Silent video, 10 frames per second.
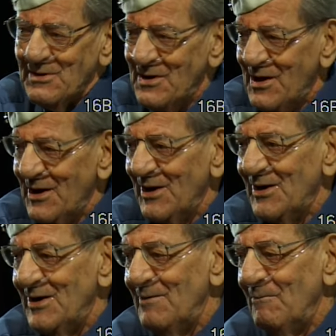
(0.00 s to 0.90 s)
um,
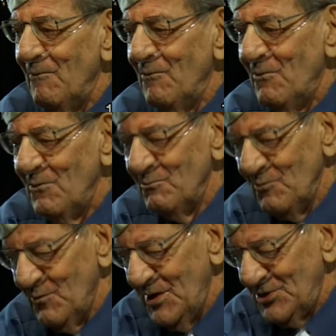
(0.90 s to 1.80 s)
mentioned
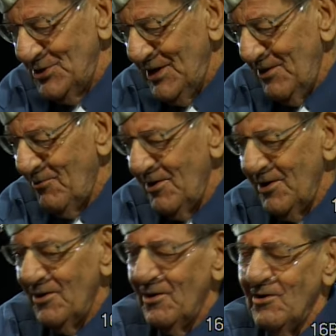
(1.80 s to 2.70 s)
that way,
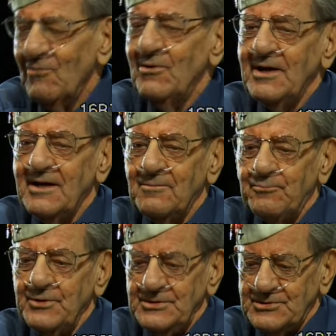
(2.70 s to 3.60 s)
we had a priest.
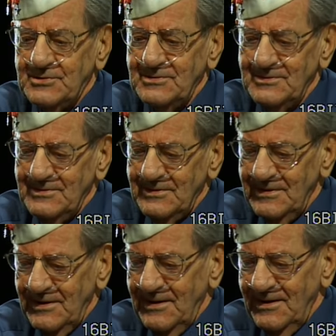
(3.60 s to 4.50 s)

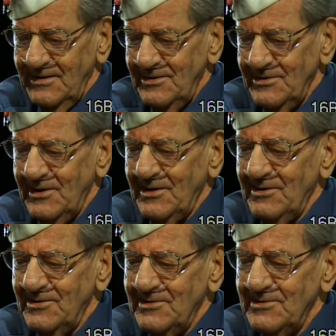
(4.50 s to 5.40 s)
They, uh,
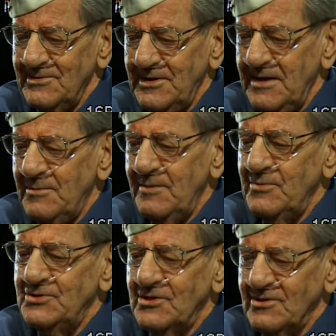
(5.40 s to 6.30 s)
they named him the Jungle
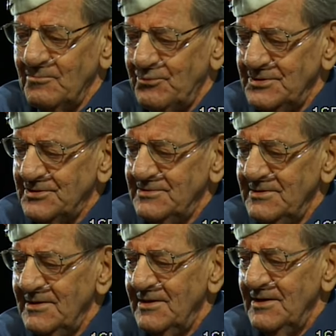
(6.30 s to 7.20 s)
Priest
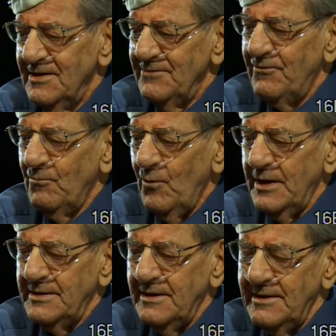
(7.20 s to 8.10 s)
from Wyandotte, and I
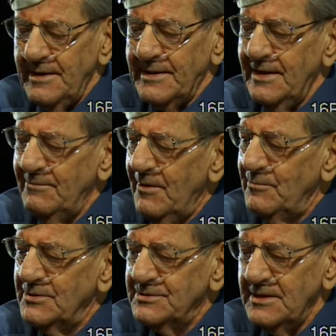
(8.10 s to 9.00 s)
can't remember his name
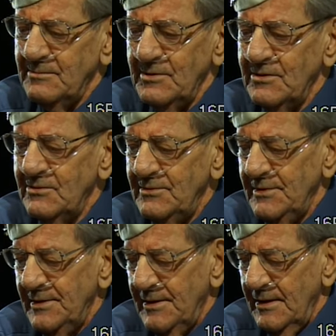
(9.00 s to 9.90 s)
now.
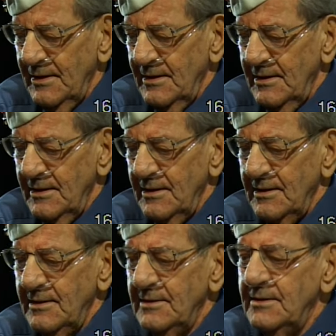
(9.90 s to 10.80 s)
Uh,
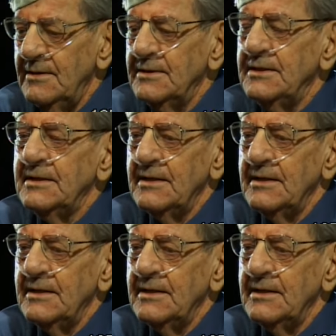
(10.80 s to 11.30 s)
he got hit.